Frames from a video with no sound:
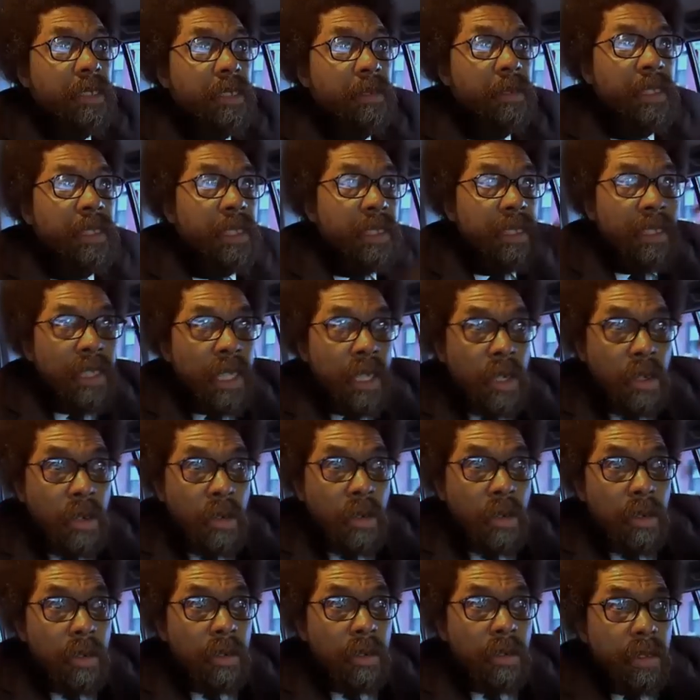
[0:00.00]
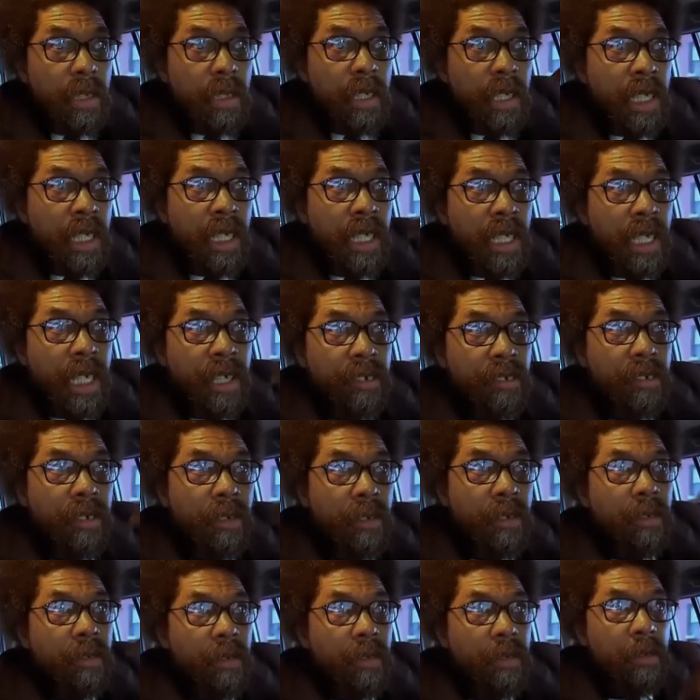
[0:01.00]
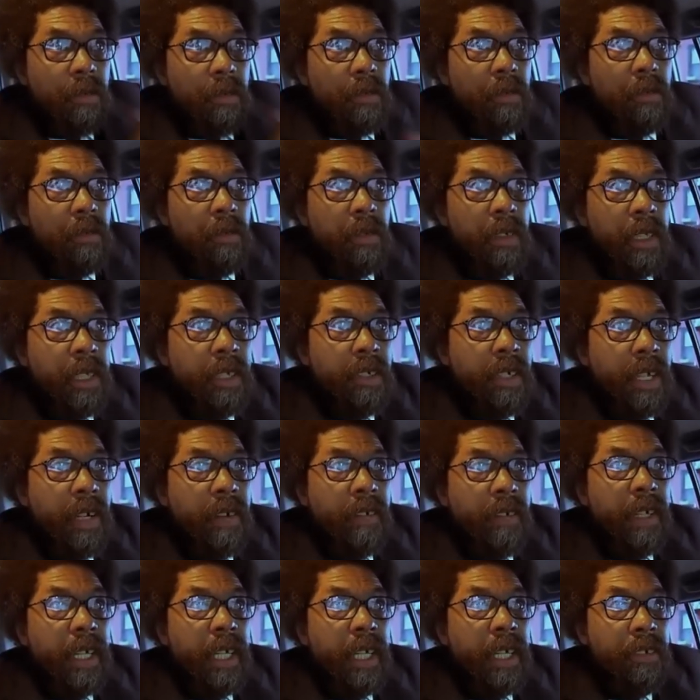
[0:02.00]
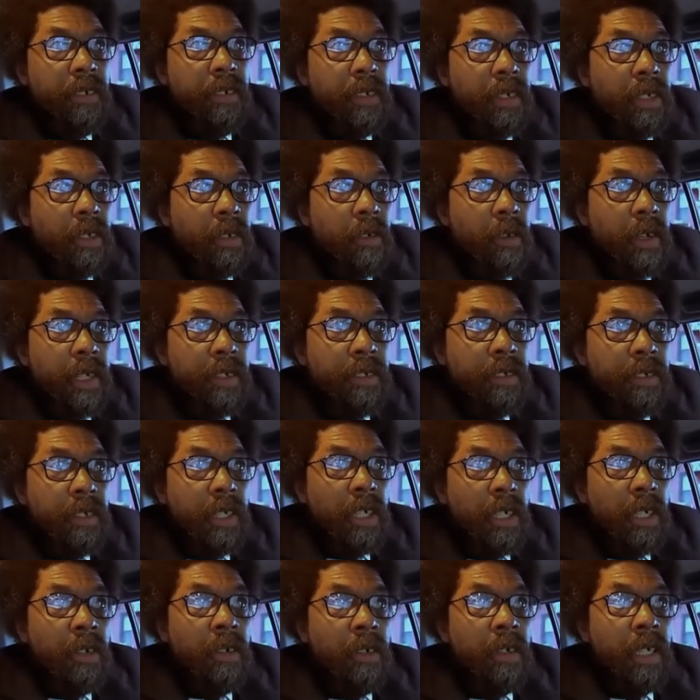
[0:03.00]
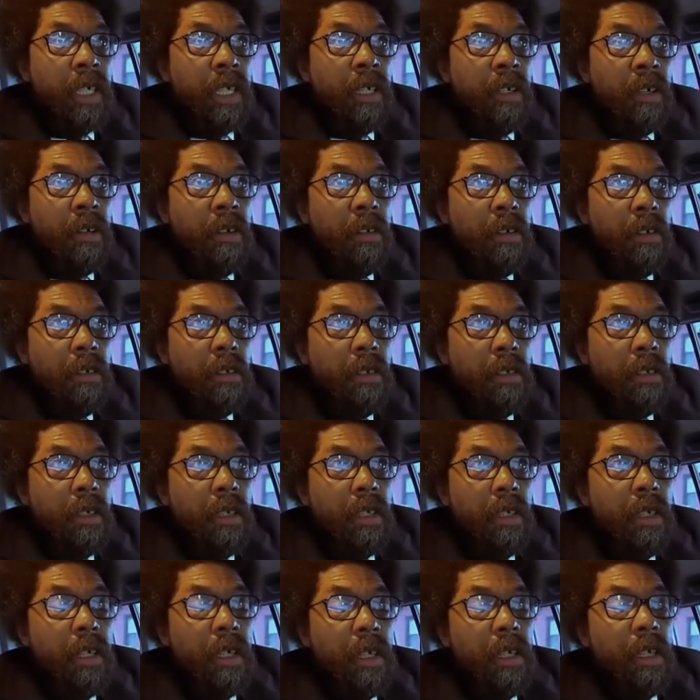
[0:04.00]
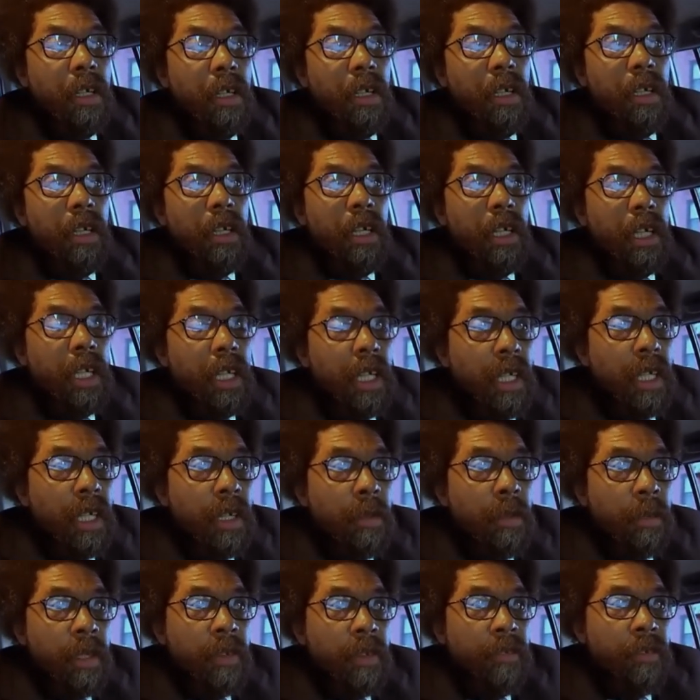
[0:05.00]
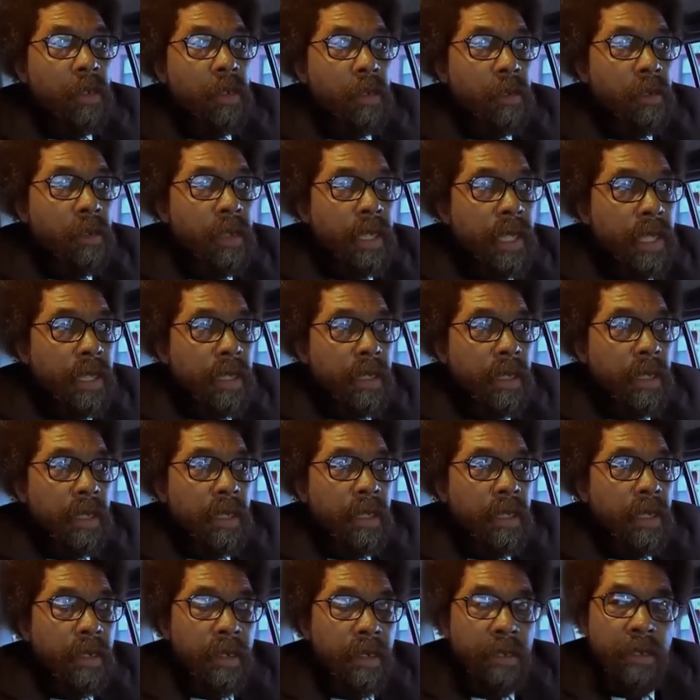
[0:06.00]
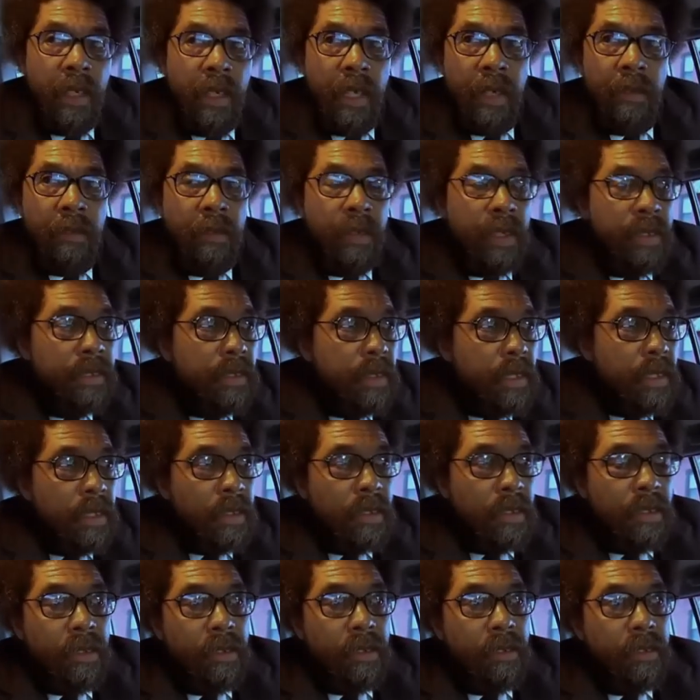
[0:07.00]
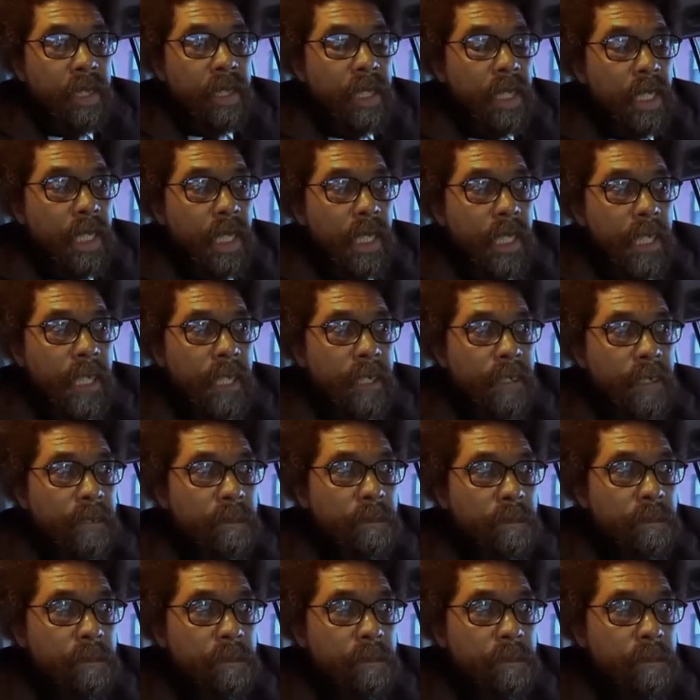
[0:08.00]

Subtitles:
which is no intellectual interrogation and questioning going at all. But if you read, you know, John Ruskin, or you read a